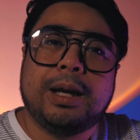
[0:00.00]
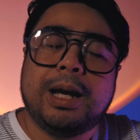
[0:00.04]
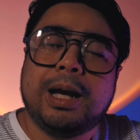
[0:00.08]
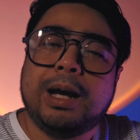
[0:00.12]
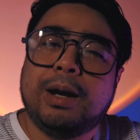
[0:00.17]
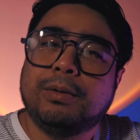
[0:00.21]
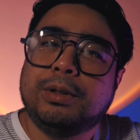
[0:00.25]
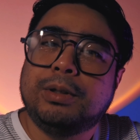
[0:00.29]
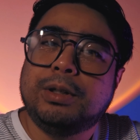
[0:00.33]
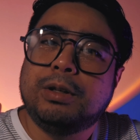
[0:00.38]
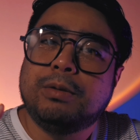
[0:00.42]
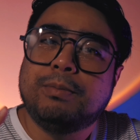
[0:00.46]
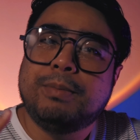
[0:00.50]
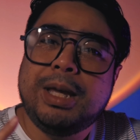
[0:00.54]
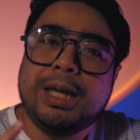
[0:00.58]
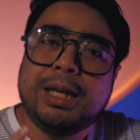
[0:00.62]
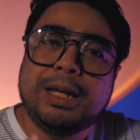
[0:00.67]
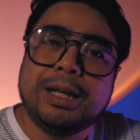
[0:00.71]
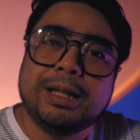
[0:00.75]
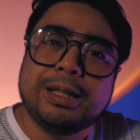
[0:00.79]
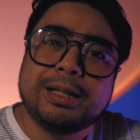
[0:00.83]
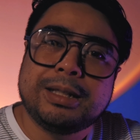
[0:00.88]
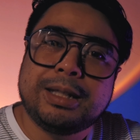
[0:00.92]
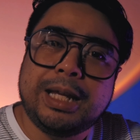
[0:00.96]
how do you
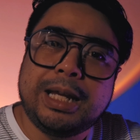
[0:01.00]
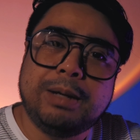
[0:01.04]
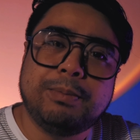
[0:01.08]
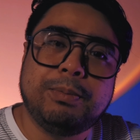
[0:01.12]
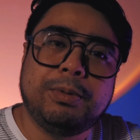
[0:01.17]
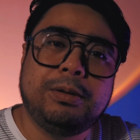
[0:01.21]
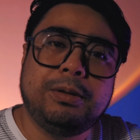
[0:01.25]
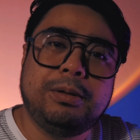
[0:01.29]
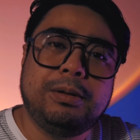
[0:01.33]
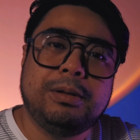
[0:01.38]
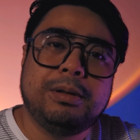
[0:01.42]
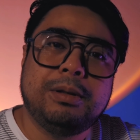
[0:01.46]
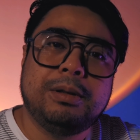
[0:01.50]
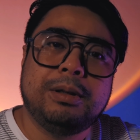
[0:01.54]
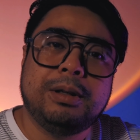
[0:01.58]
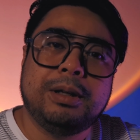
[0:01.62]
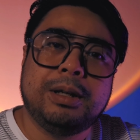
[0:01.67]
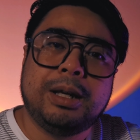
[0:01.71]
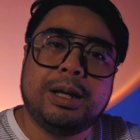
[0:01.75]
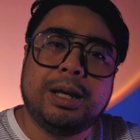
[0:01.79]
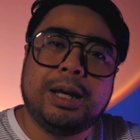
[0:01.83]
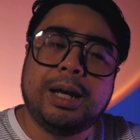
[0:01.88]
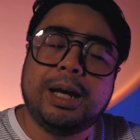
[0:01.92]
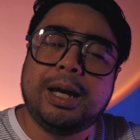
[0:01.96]
make it stable
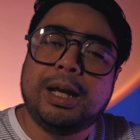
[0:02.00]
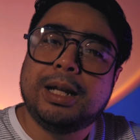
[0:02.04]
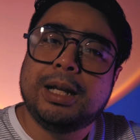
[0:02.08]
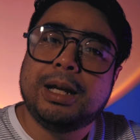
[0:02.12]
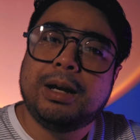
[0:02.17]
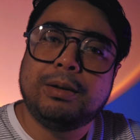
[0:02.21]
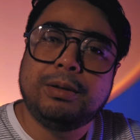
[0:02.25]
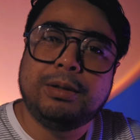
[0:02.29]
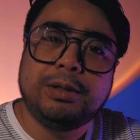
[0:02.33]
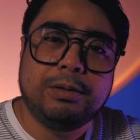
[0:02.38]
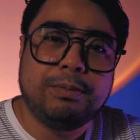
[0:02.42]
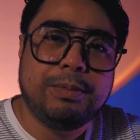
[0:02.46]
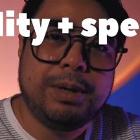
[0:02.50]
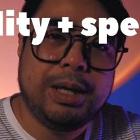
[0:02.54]
and how do you